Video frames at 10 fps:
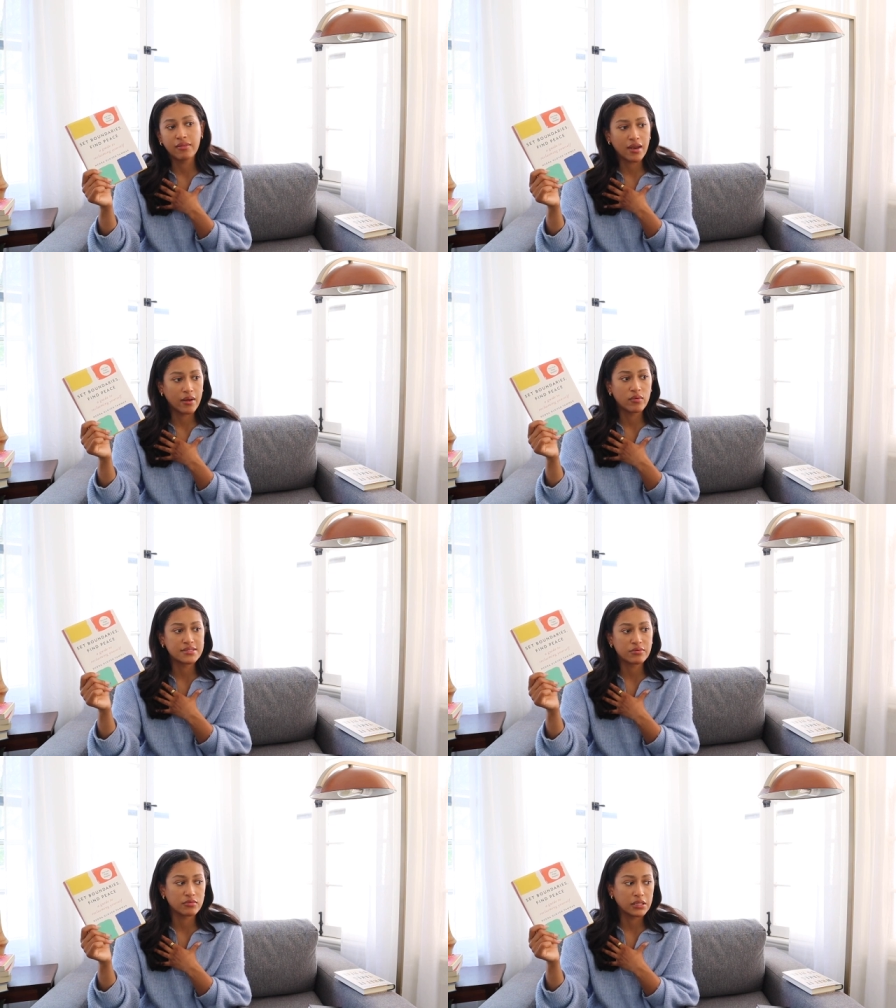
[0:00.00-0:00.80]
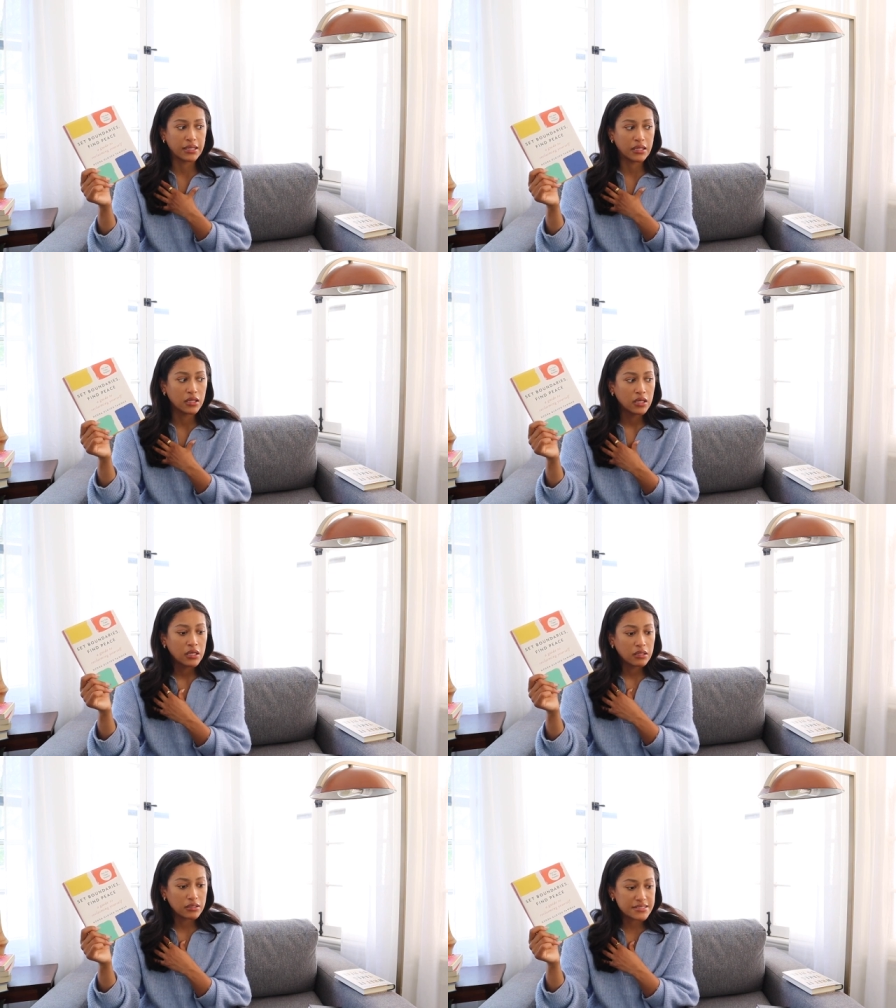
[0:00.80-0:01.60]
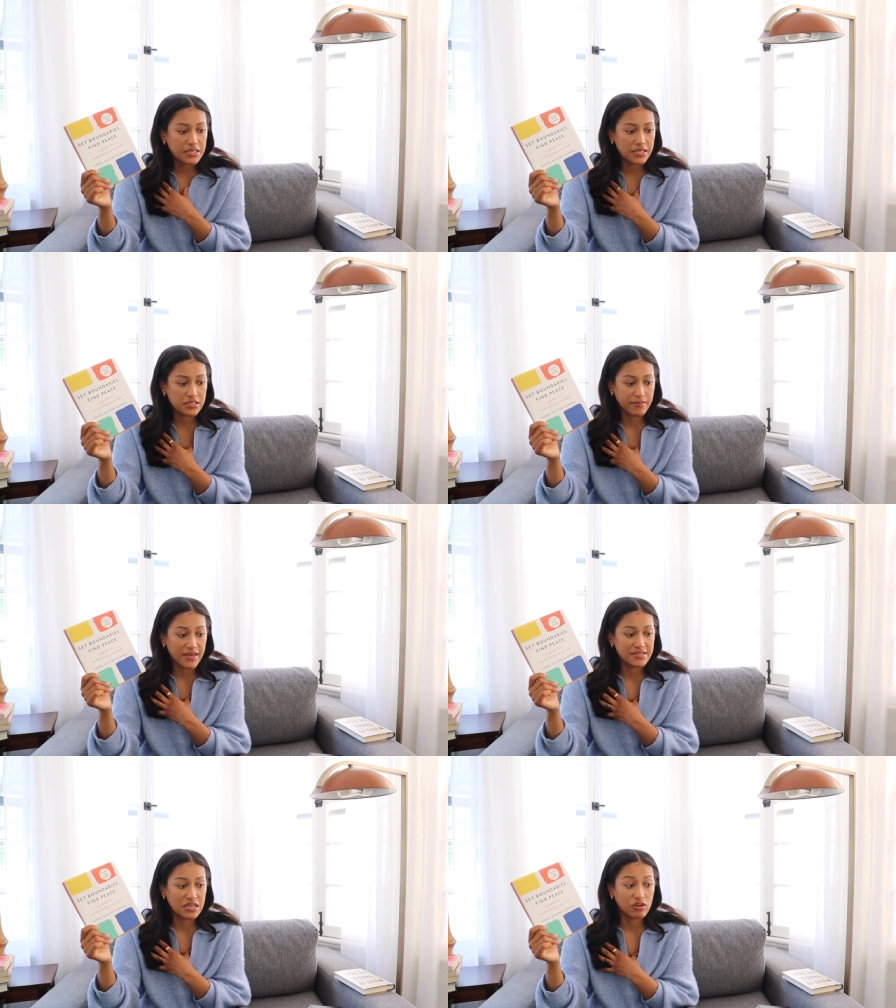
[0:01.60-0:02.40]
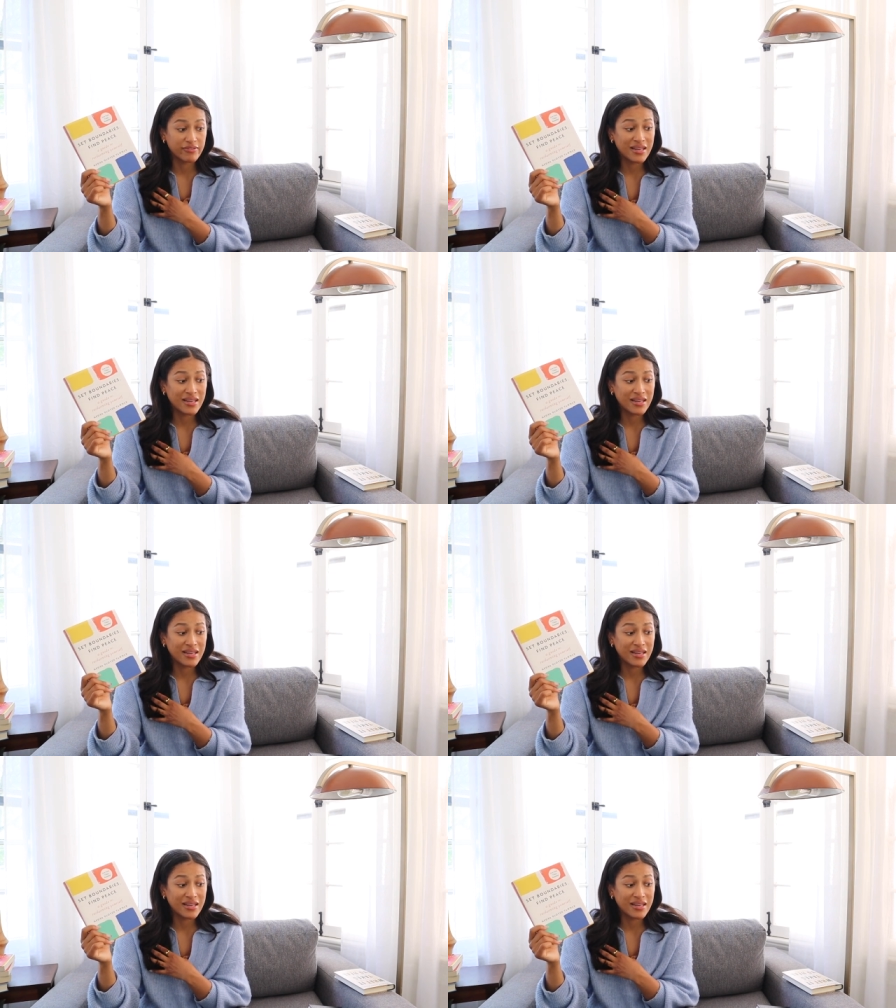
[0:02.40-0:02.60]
that I wasn't really listening to myself.